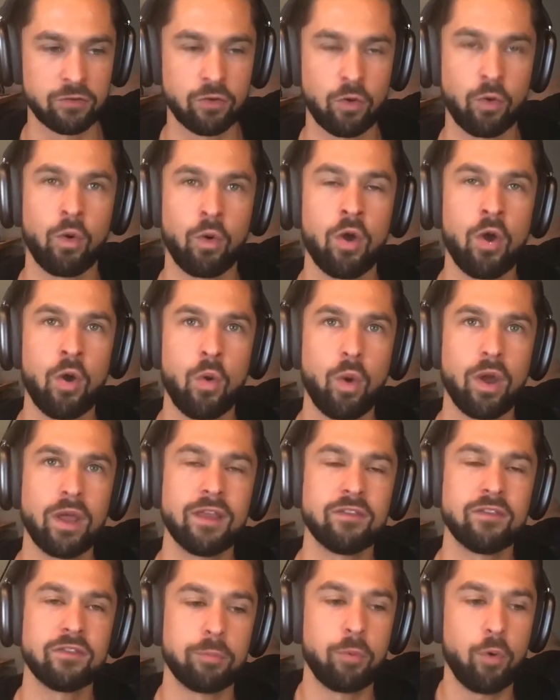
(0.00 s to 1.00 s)
So what
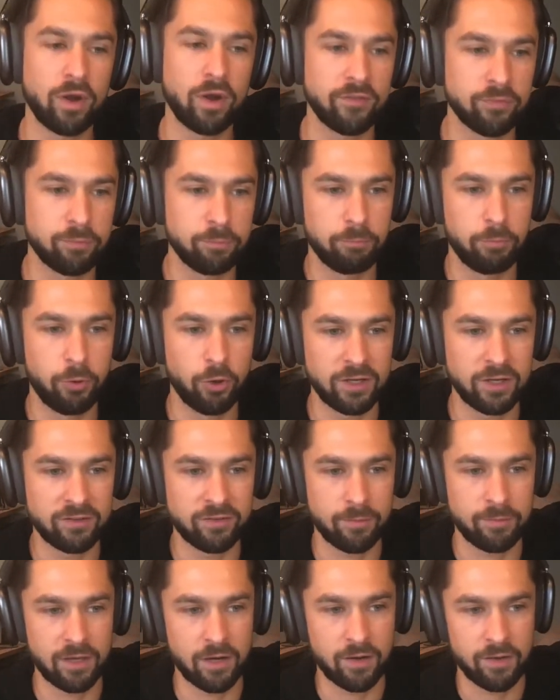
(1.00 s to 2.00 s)
is the point of putting
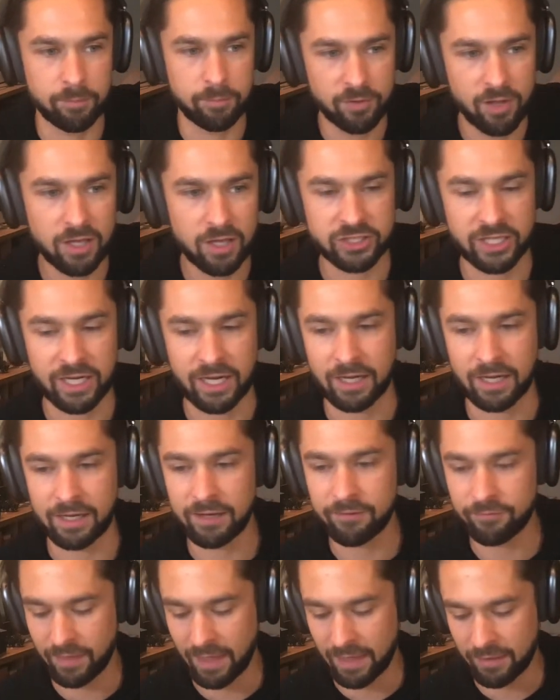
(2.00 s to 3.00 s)
something on the blockchain
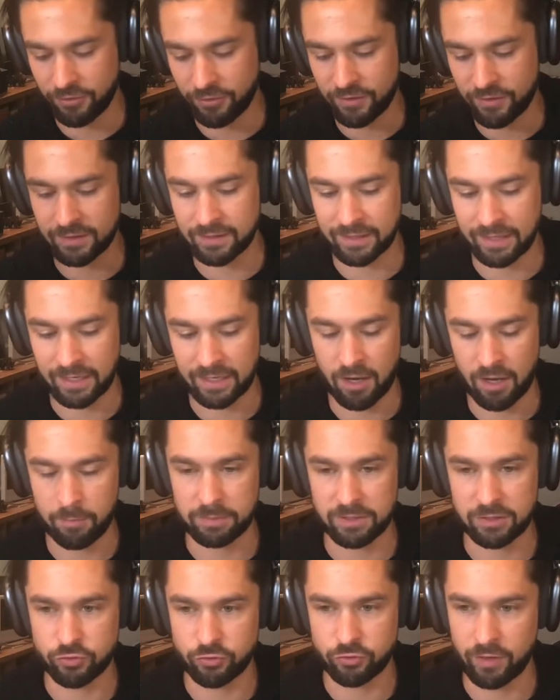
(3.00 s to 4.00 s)
if that thing cannot
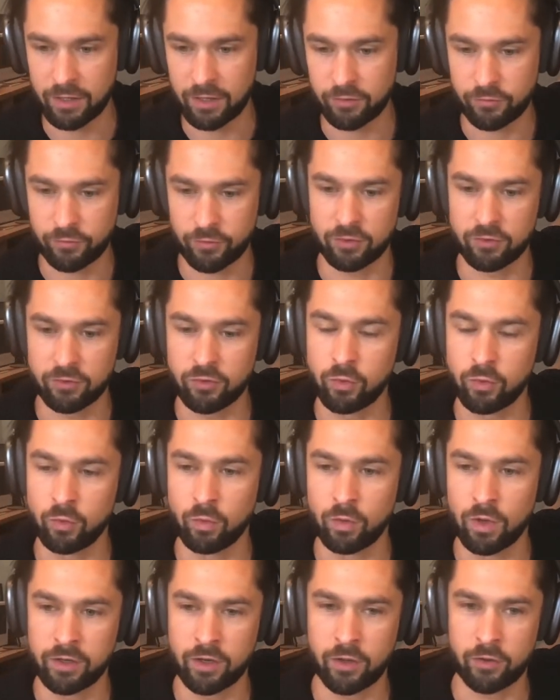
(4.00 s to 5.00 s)
be transferred
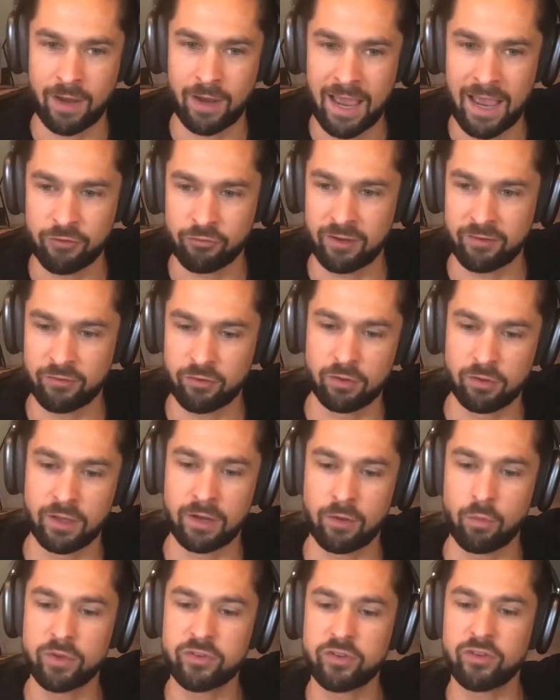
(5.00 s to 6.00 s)
to another address? So
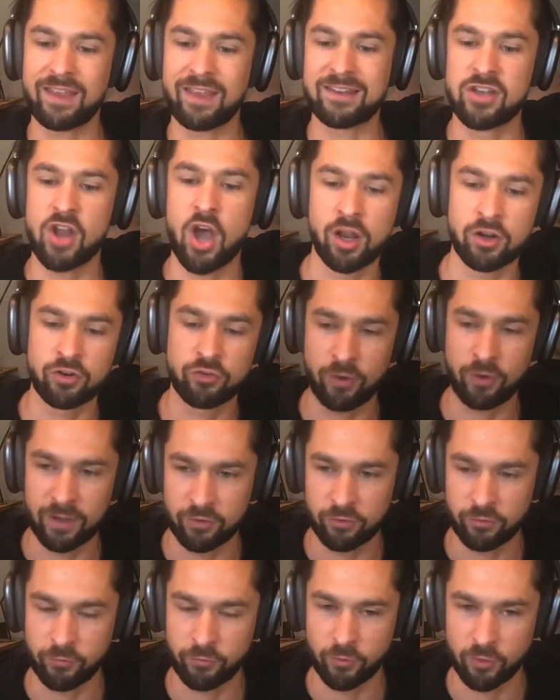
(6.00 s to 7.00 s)
what does that
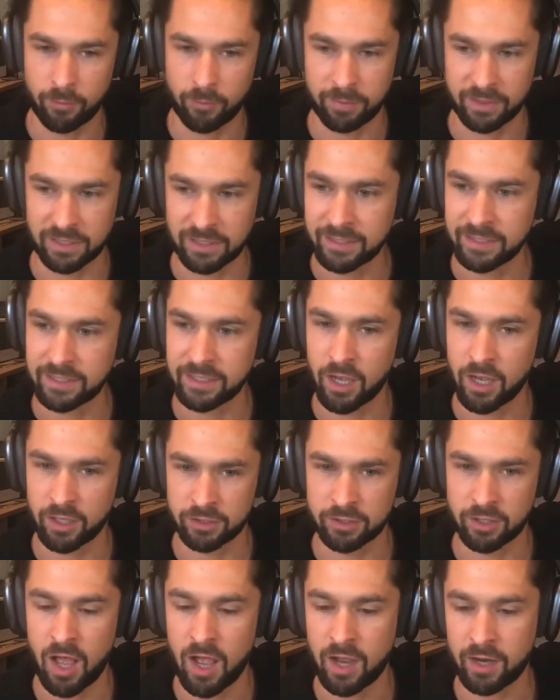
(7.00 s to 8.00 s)
non-transferability
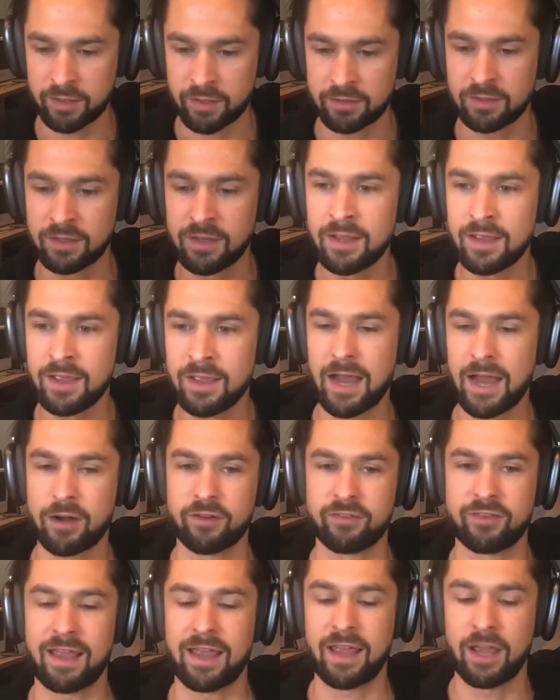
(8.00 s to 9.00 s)
unlock, and how
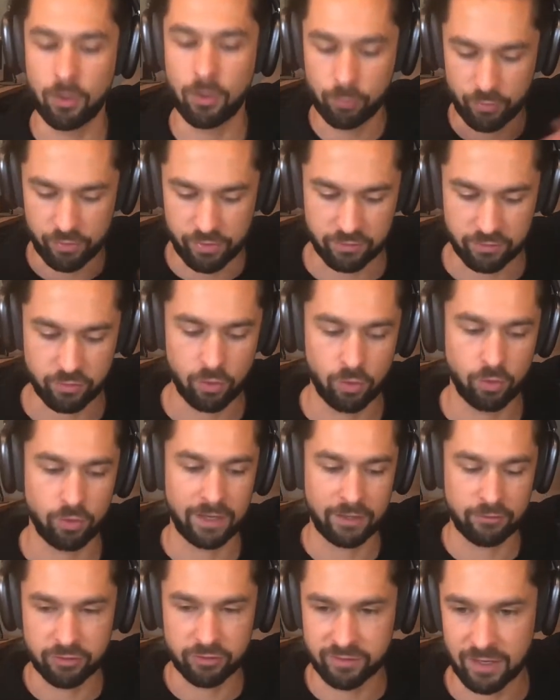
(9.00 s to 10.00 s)
does that help with this
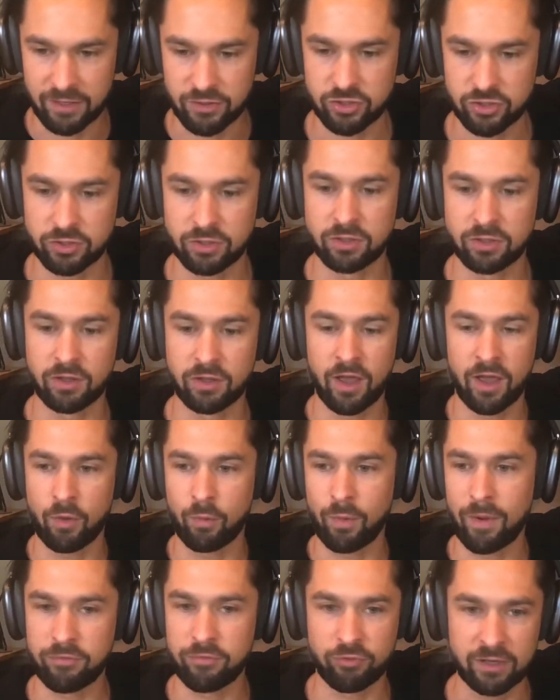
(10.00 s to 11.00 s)
whole credential,
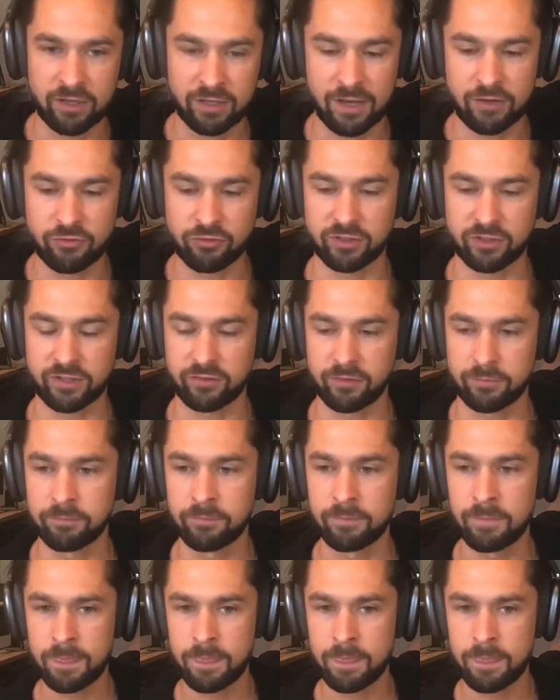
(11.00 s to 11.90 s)
Web3 credentialism?